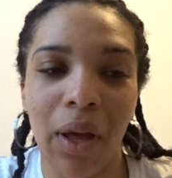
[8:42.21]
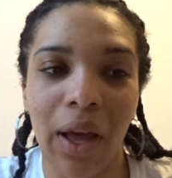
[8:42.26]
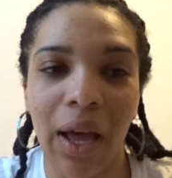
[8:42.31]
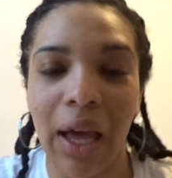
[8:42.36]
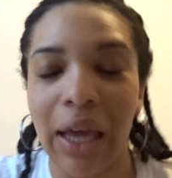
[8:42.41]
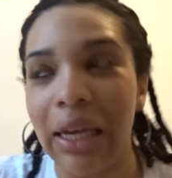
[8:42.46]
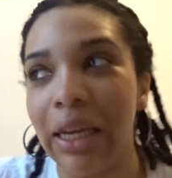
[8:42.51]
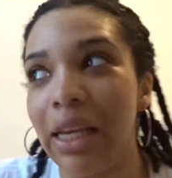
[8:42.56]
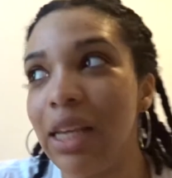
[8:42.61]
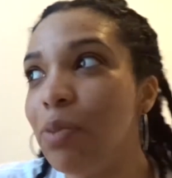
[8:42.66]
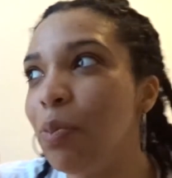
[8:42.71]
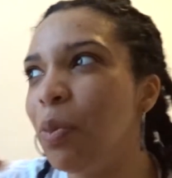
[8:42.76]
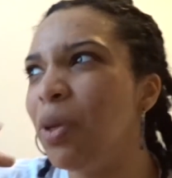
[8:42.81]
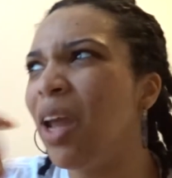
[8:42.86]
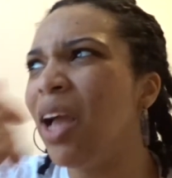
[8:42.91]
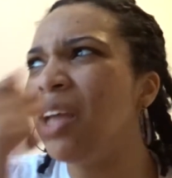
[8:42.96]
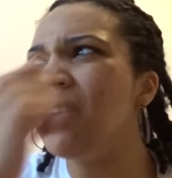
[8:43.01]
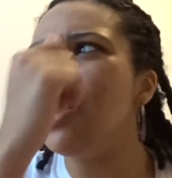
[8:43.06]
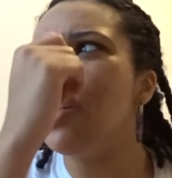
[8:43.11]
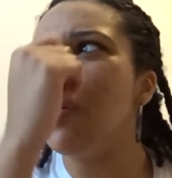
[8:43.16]
and it's been
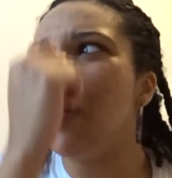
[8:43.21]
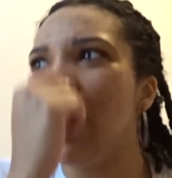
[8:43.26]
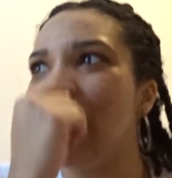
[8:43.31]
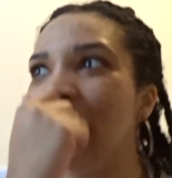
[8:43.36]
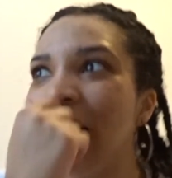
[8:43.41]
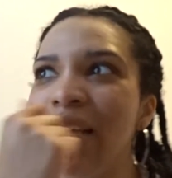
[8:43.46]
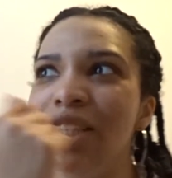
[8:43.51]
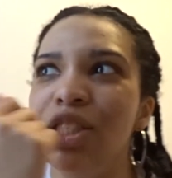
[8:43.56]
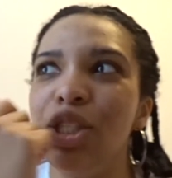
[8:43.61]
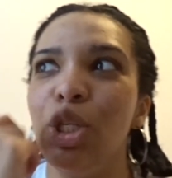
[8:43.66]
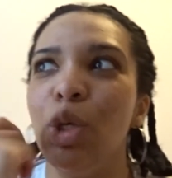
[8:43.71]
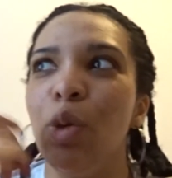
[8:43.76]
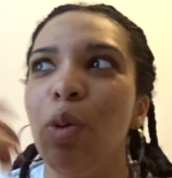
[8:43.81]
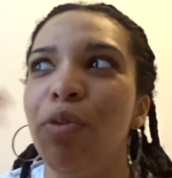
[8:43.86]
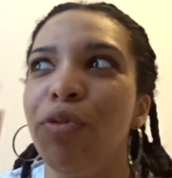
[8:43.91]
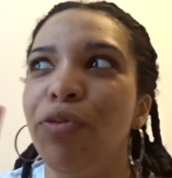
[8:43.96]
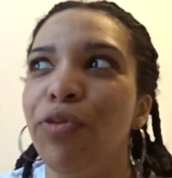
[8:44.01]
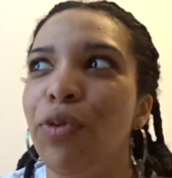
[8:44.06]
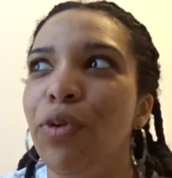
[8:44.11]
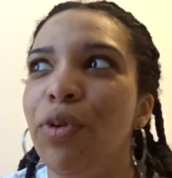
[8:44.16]
actually quite nice to do it
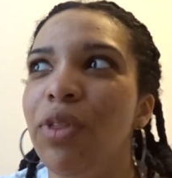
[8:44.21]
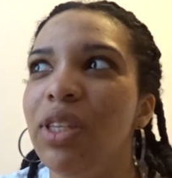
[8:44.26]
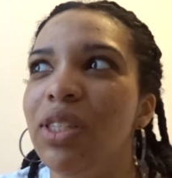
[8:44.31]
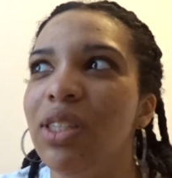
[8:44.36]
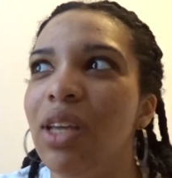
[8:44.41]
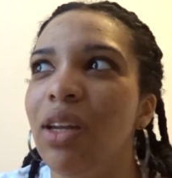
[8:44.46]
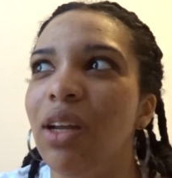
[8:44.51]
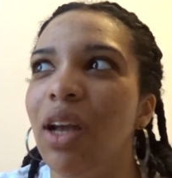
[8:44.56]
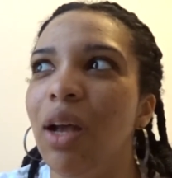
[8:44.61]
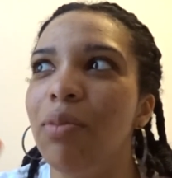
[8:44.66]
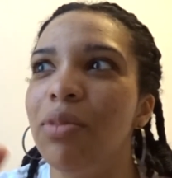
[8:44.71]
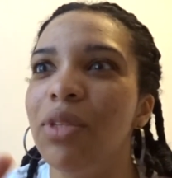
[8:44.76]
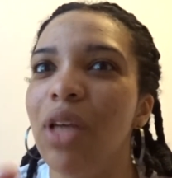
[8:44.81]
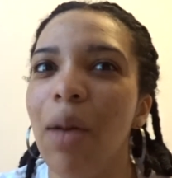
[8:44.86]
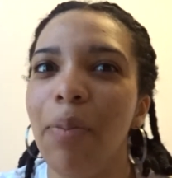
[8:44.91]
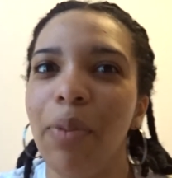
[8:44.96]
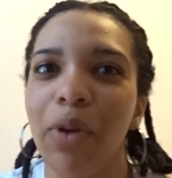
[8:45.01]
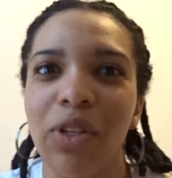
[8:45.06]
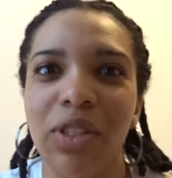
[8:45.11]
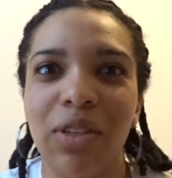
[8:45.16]
before the sun comes
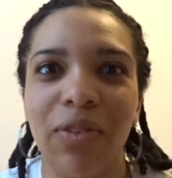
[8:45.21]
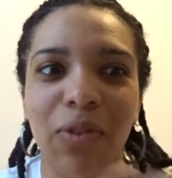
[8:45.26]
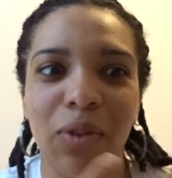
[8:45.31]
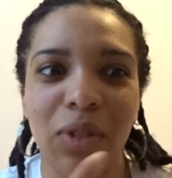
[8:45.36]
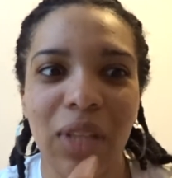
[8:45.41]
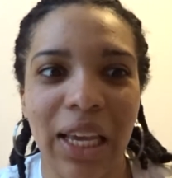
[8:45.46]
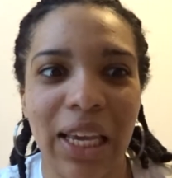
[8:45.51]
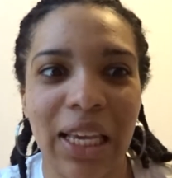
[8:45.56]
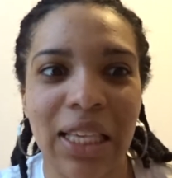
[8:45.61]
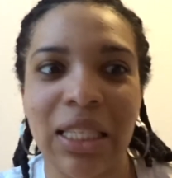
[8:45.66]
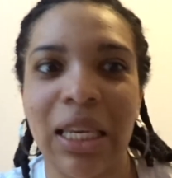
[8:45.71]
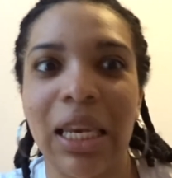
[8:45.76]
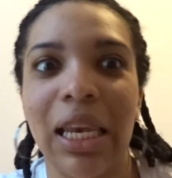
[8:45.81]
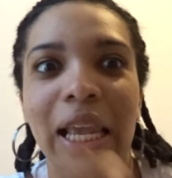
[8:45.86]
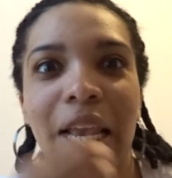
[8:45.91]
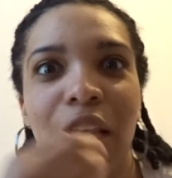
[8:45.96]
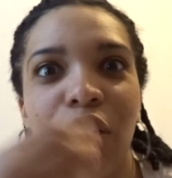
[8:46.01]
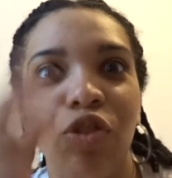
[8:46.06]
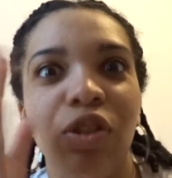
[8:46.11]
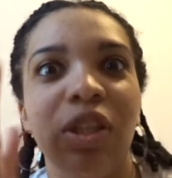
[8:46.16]
up, because it feels like it's
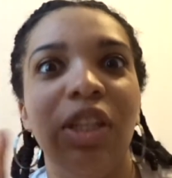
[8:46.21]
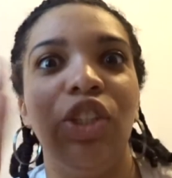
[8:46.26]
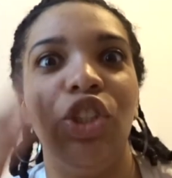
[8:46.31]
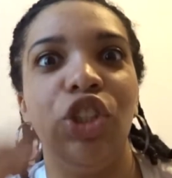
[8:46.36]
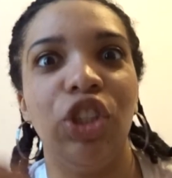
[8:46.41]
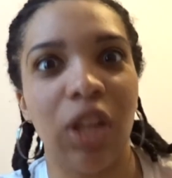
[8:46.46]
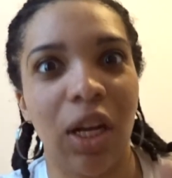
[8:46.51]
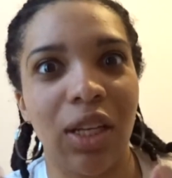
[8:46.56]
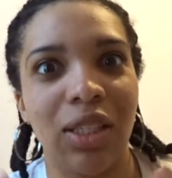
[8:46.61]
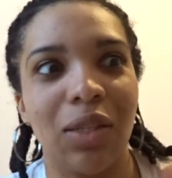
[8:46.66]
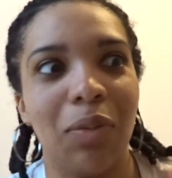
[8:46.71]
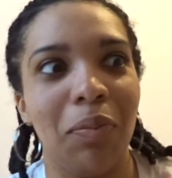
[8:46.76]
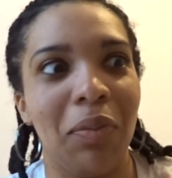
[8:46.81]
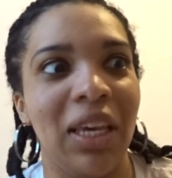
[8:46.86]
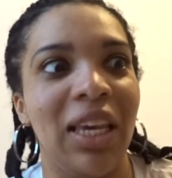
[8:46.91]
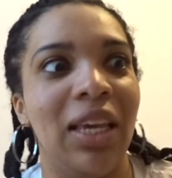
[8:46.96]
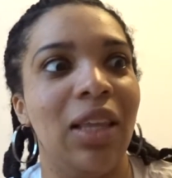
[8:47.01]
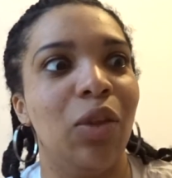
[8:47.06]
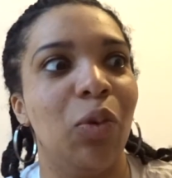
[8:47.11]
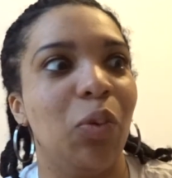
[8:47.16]
literally just
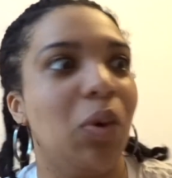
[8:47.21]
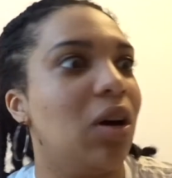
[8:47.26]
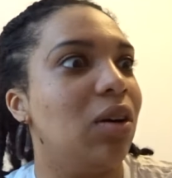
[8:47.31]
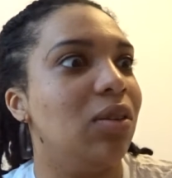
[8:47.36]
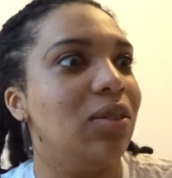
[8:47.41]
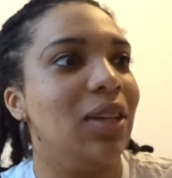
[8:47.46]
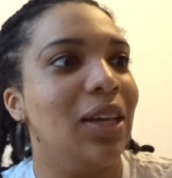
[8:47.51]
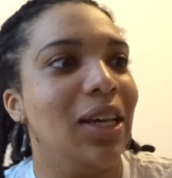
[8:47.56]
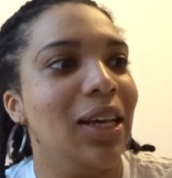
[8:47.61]
me in the world,